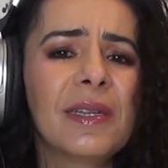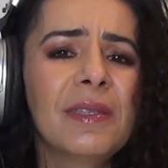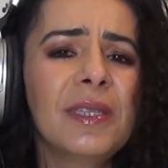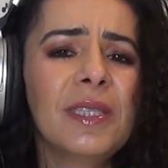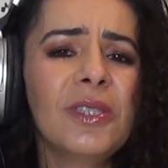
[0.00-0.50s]

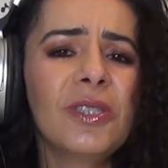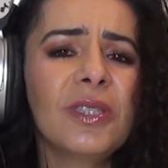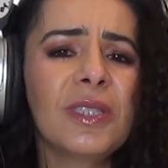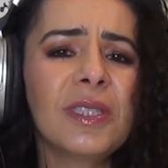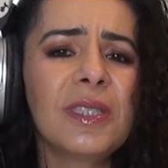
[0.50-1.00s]
This is
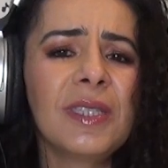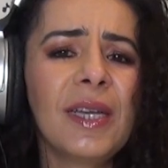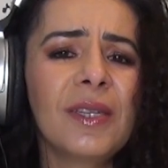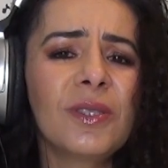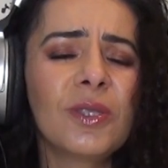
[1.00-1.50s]
just a
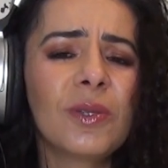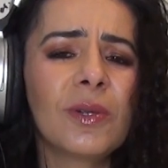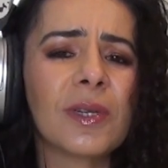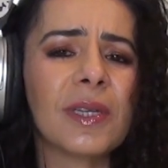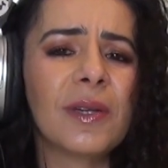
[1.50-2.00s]
sad
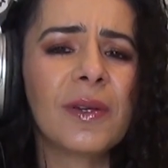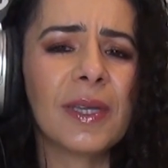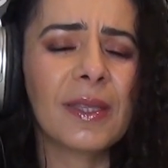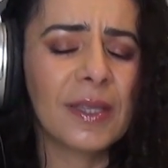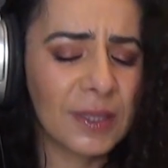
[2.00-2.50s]
story.
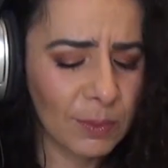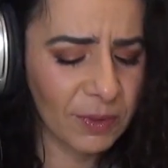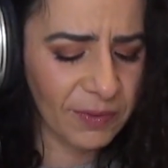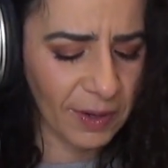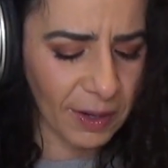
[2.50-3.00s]
Okay, let's
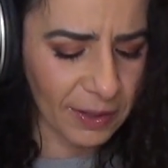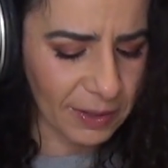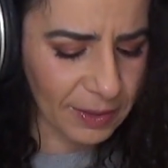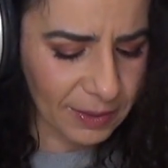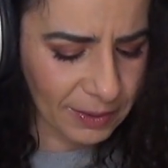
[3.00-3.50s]
move
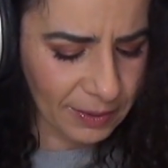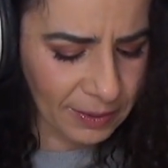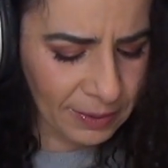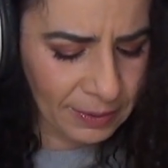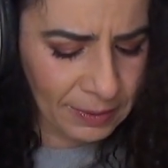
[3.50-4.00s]
on.
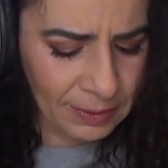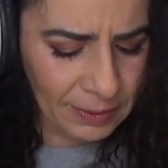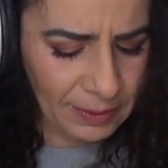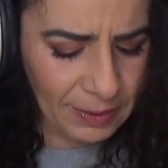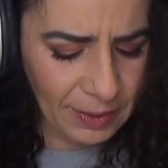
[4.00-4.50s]

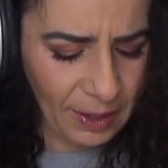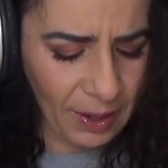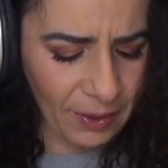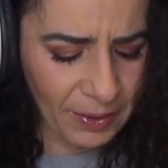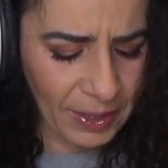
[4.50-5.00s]

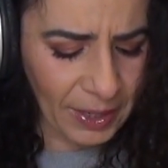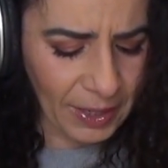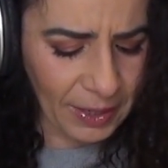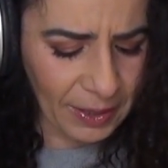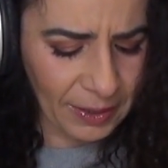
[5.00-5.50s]

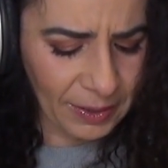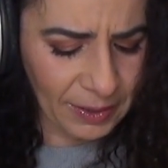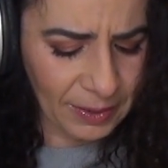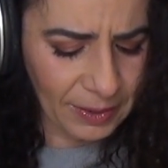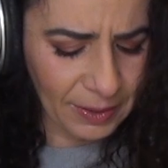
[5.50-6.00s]
Okay.
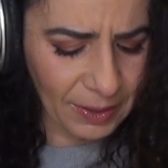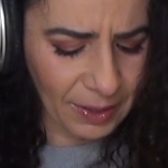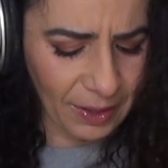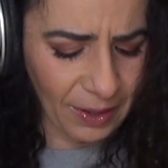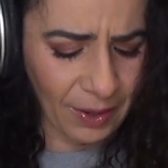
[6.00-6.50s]

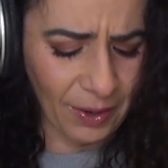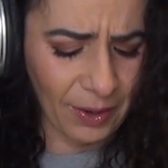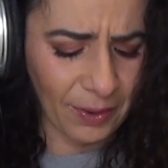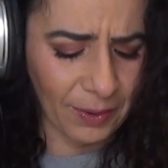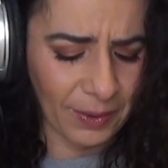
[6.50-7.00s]

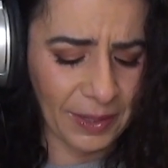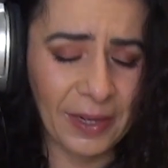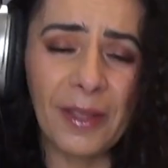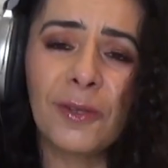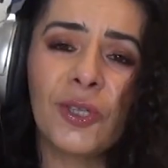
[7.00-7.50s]
Oh,
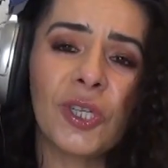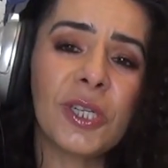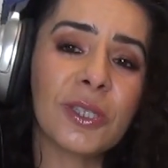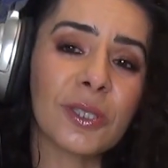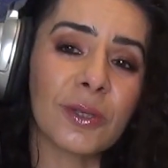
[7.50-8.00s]
another
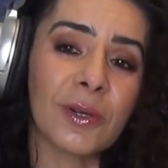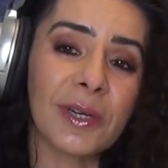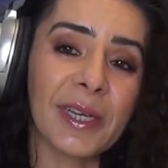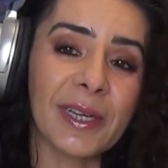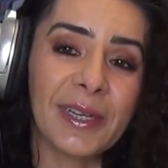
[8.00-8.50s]
shitty
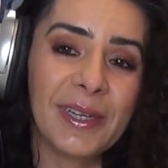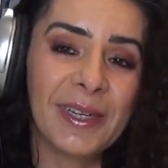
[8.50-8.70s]
story.